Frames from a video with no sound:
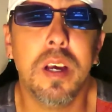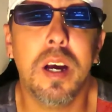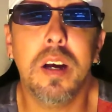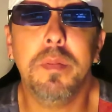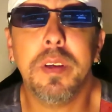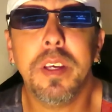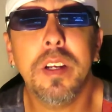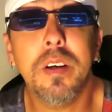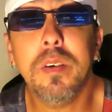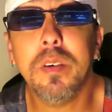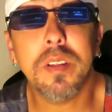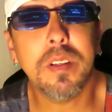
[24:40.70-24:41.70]
Um, you
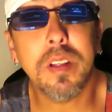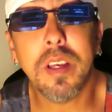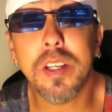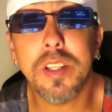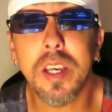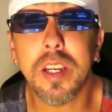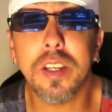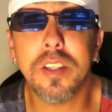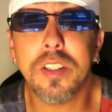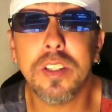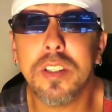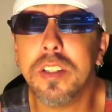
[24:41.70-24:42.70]
know, like I said, it's
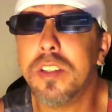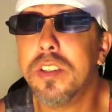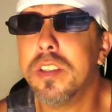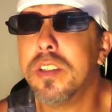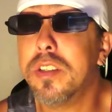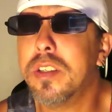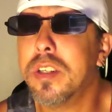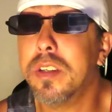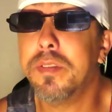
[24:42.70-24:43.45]
just it's it's